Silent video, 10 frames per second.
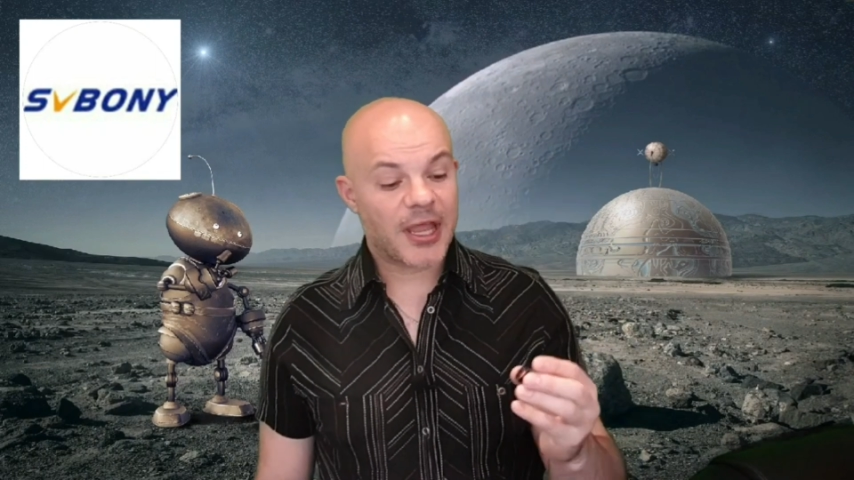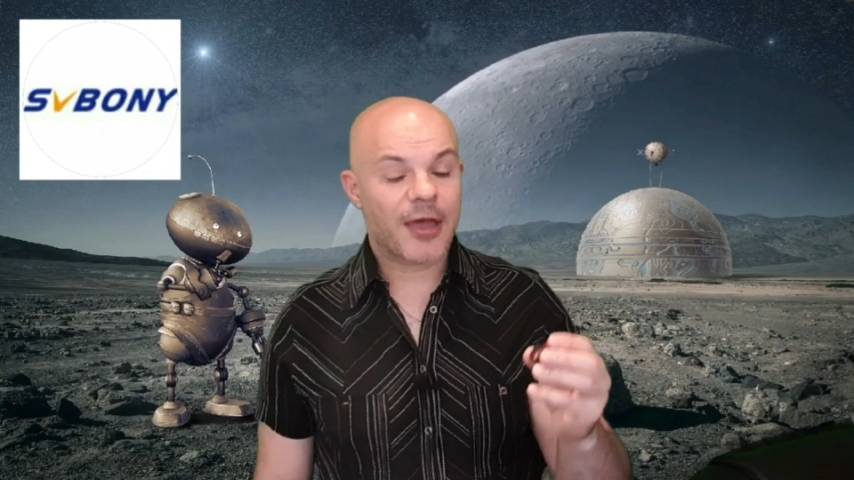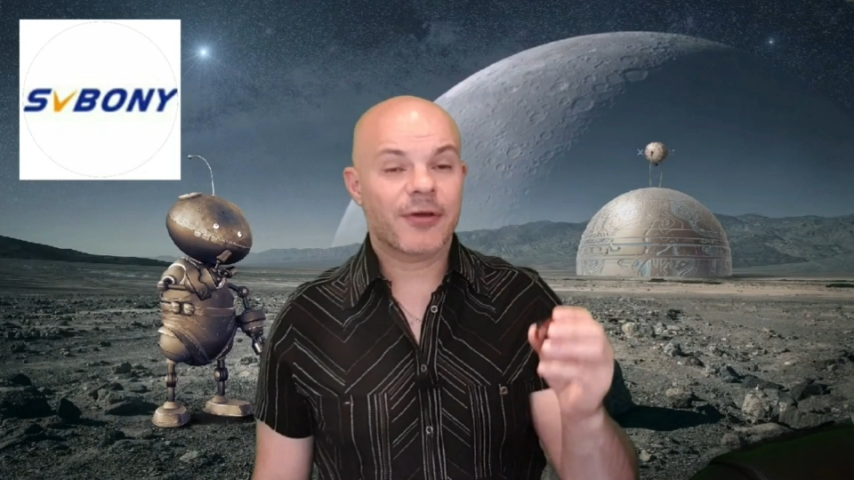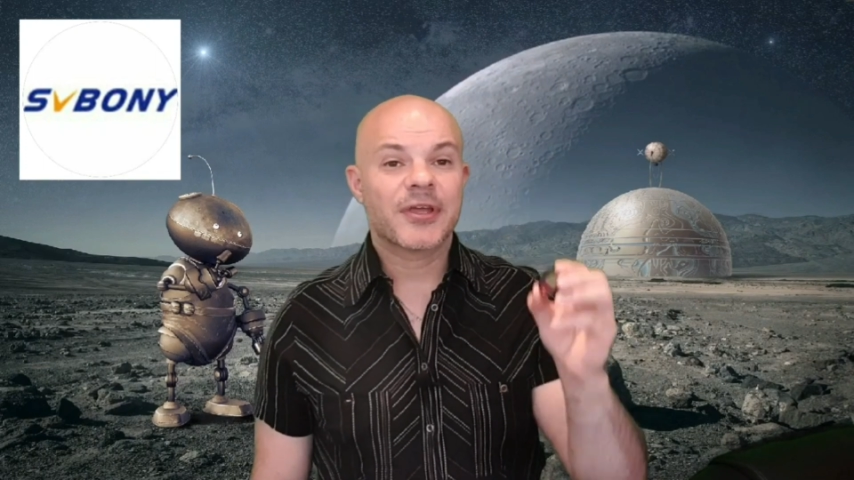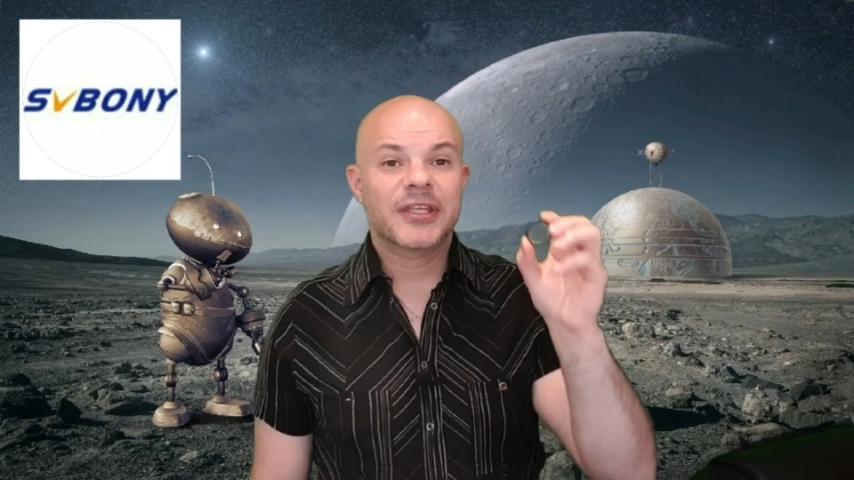
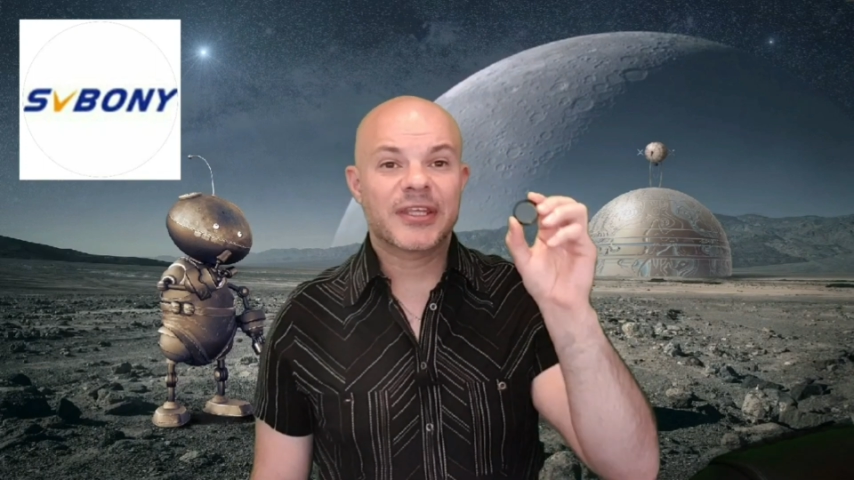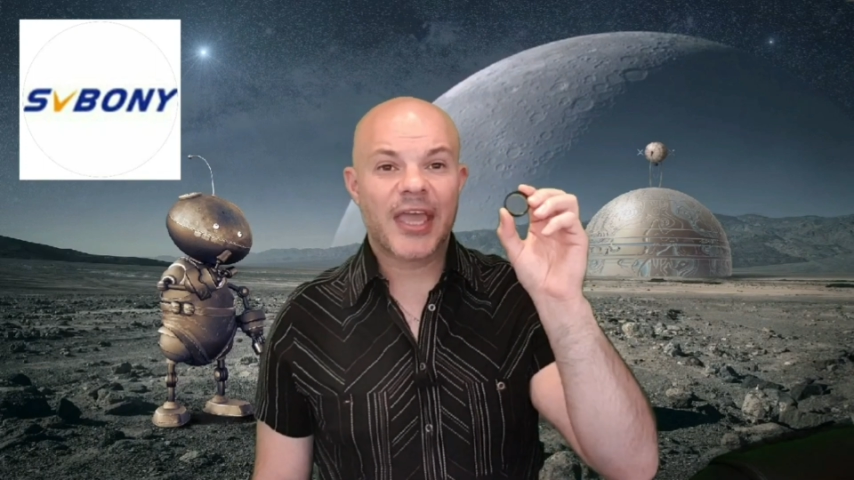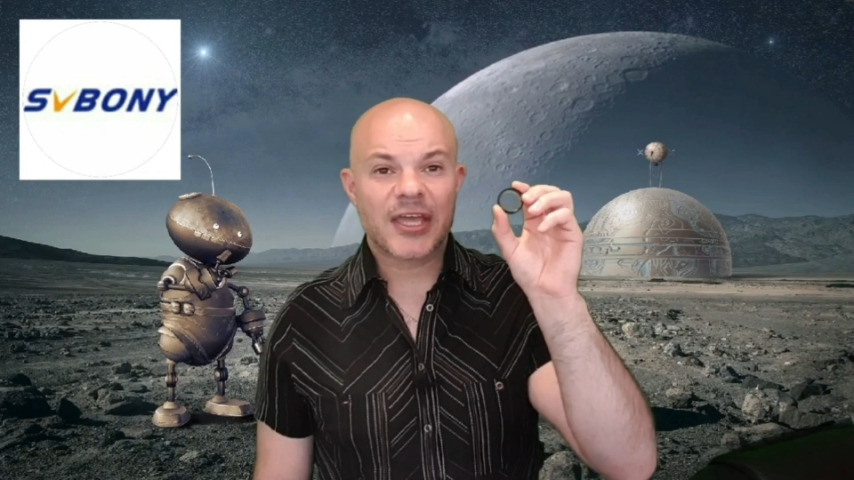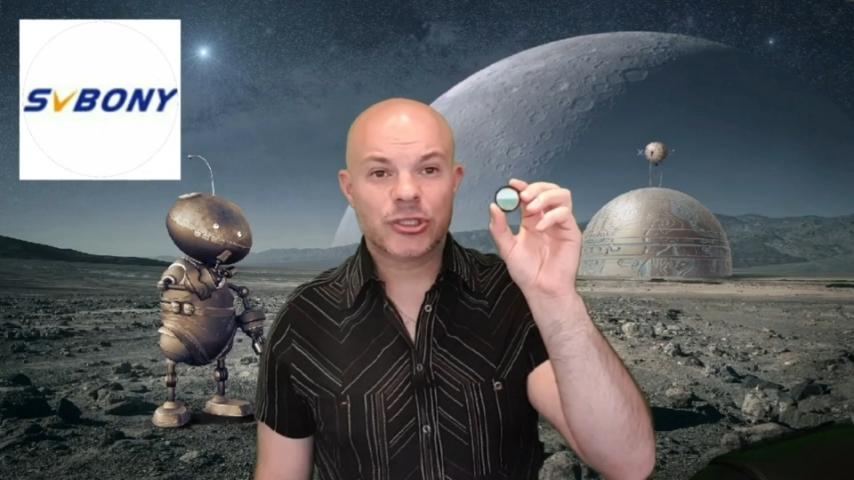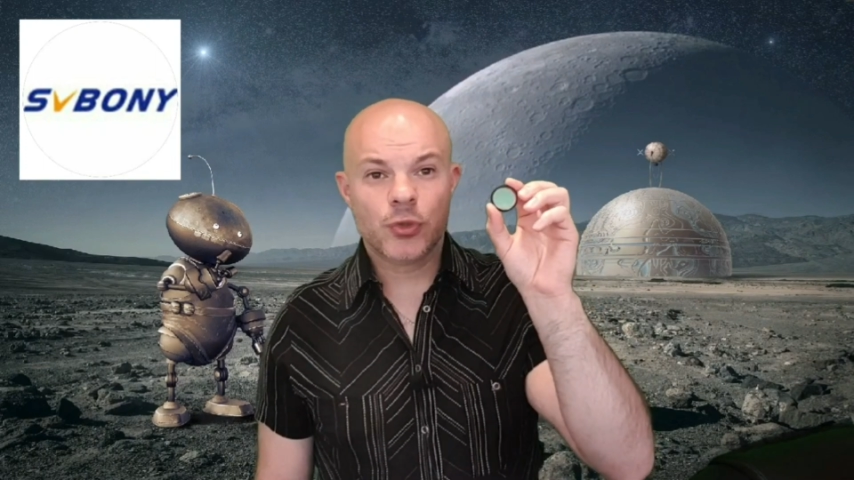Now
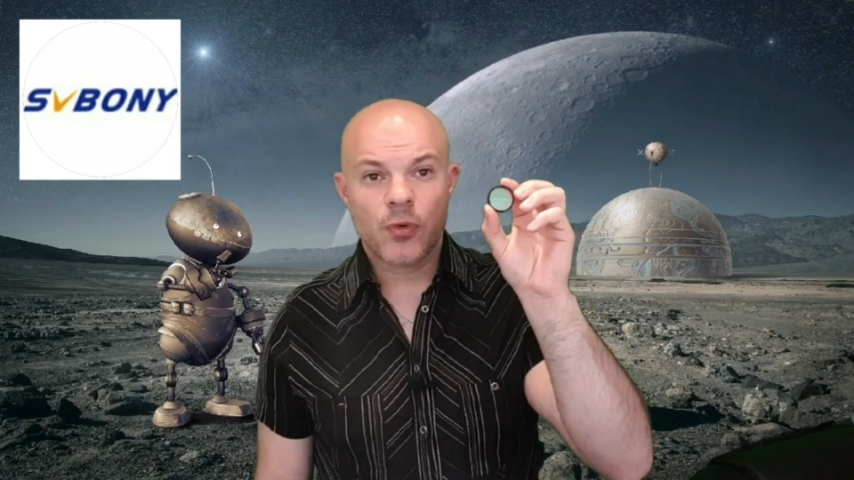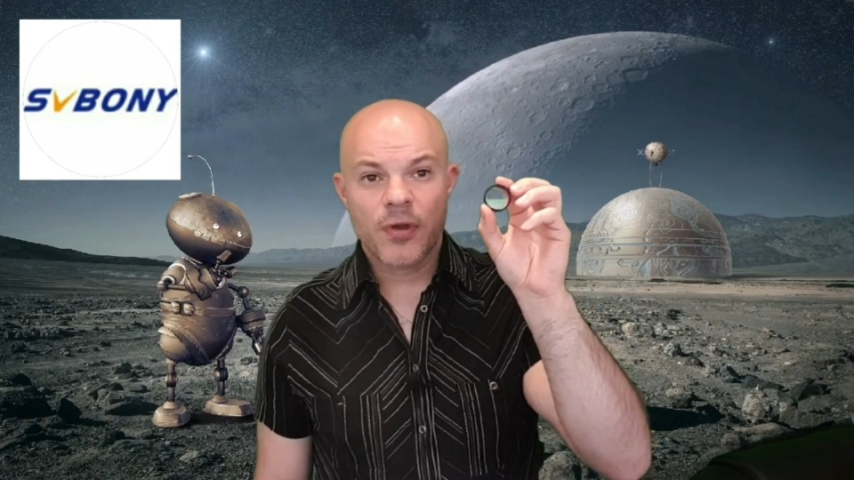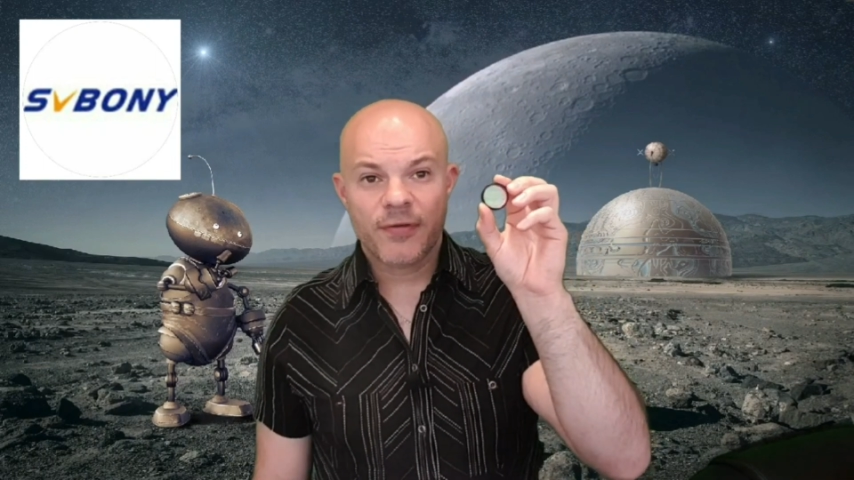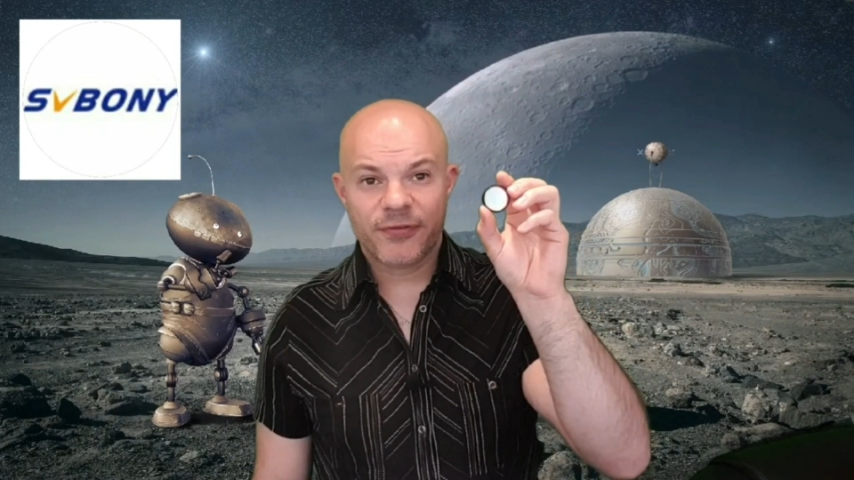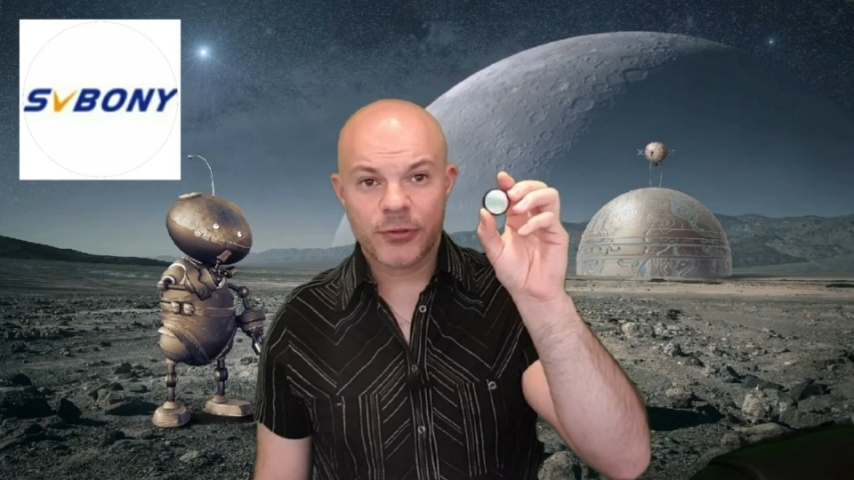the actual